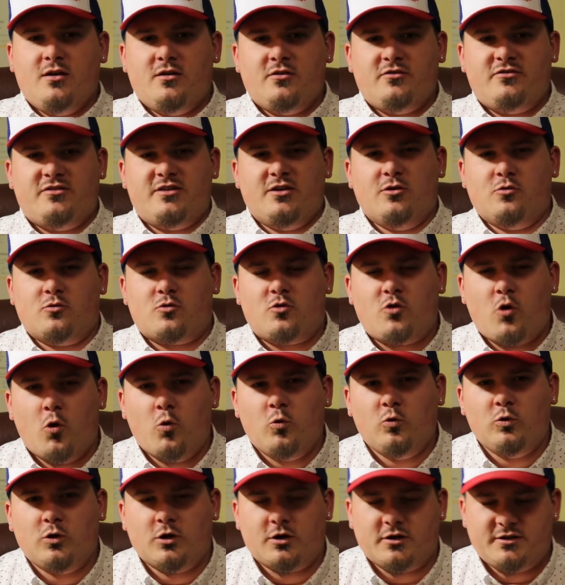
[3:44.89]
still
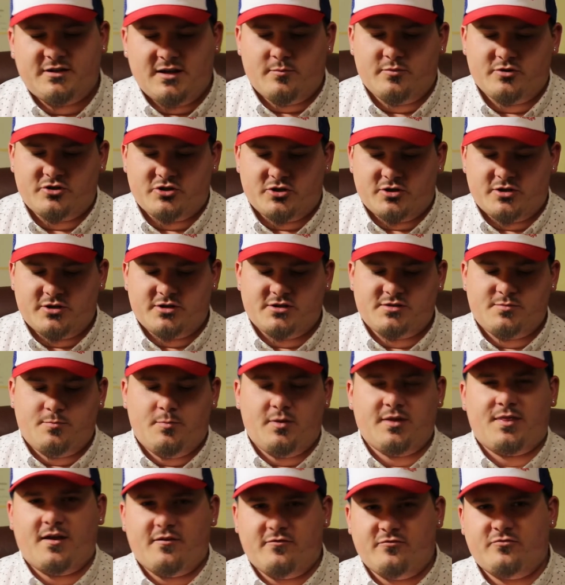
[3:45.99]
cooler temperatures,
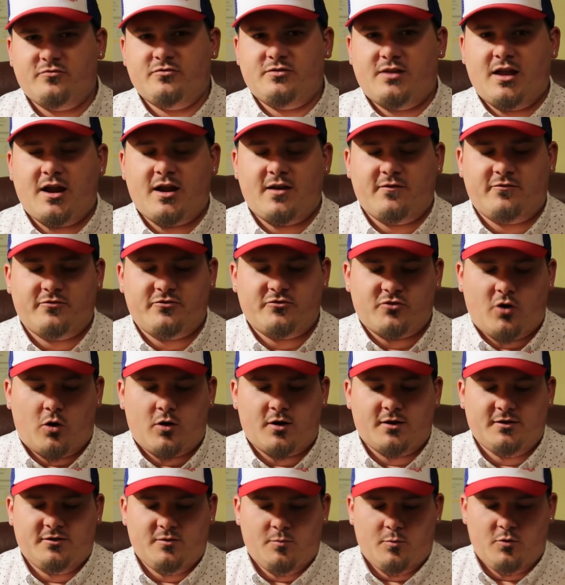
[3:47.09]
but they've
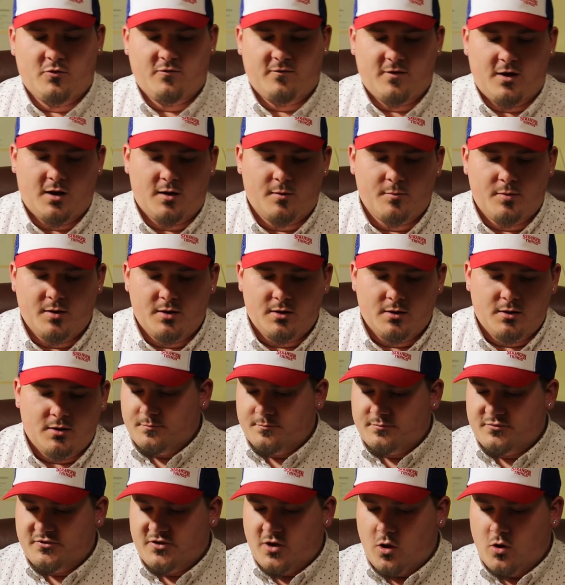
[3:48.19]
started to move up.
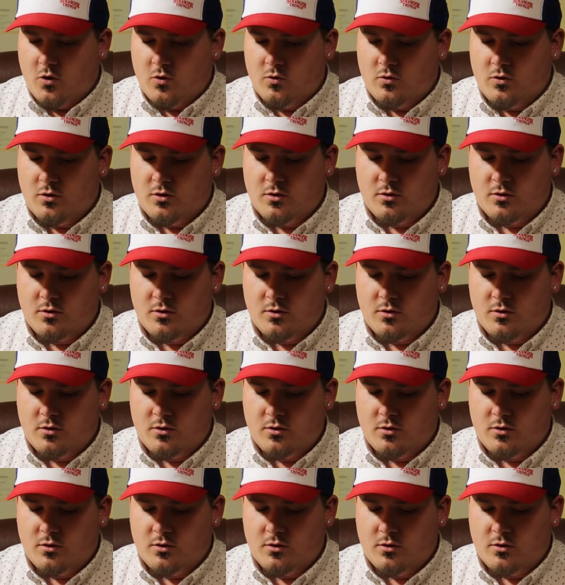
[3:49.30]
So